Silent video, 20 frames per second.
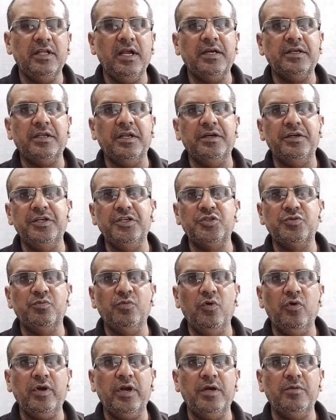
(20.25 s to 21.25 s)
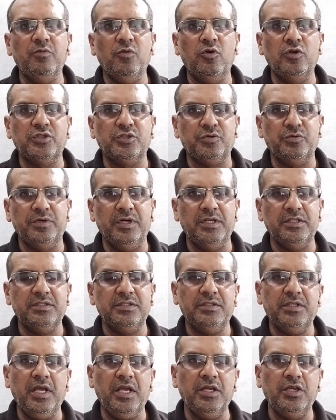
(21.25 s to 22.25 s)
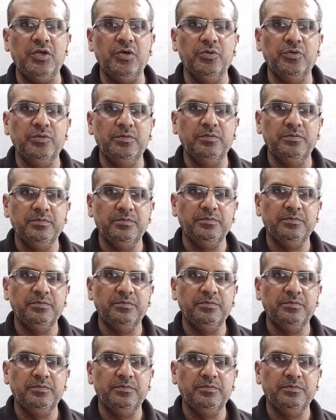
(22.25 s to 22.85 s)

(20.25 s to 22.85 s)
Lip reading: that can reach more and more students. Thank you.